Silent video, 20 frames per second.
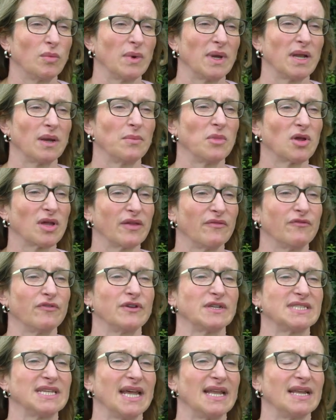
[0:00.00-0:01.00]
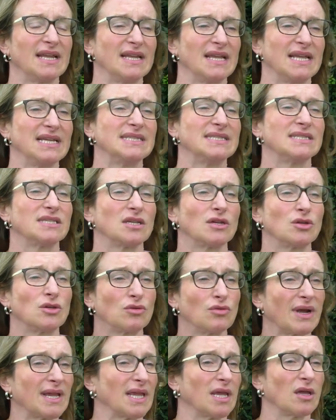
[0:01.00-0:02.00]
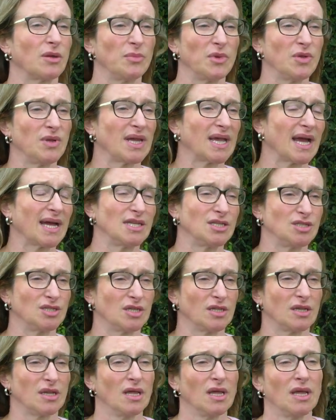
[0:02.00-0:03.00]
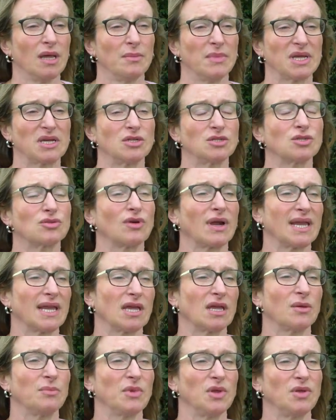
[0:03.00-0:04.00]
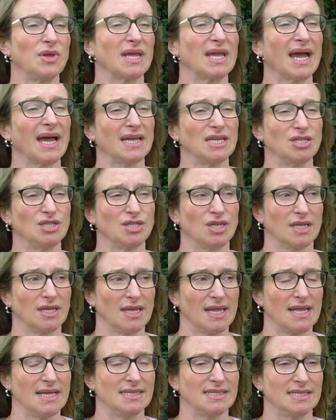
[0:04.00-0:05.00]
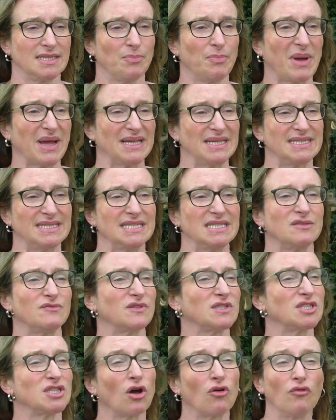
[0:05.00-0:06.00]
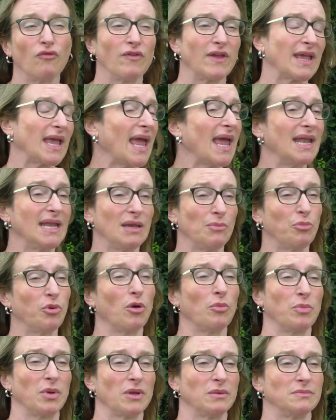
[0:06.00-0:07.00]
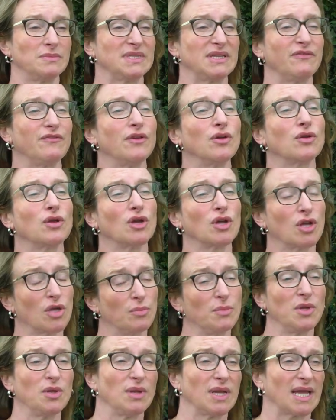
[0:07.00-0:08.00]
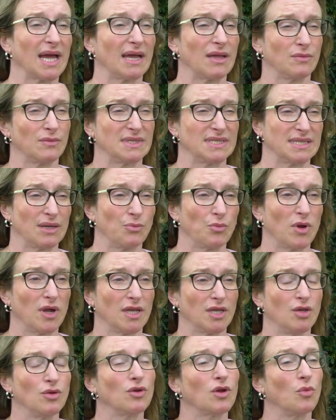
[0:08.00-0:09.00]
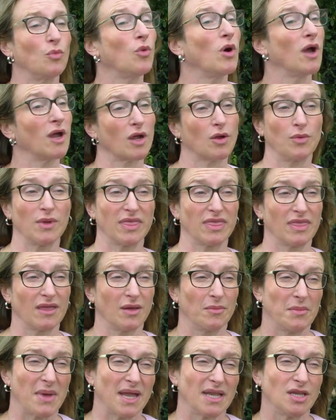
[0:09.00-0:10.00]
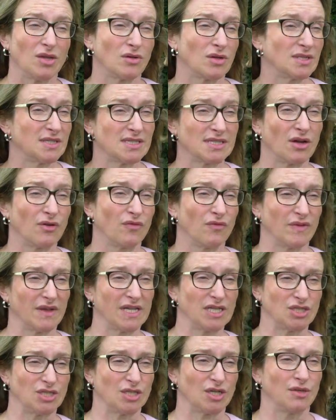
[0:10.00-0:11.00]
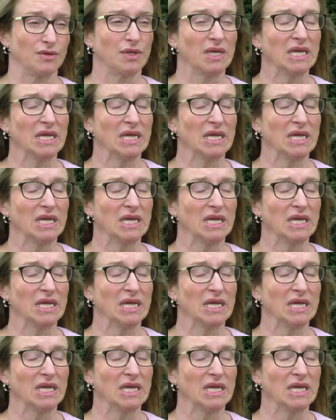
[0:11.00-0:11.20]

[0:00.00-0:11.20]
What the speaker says: when I'm looking for a tenant is great communication, because great communication is the basis for solving any problems. If you can communicate with someone, you can work with them and you can solve an issue.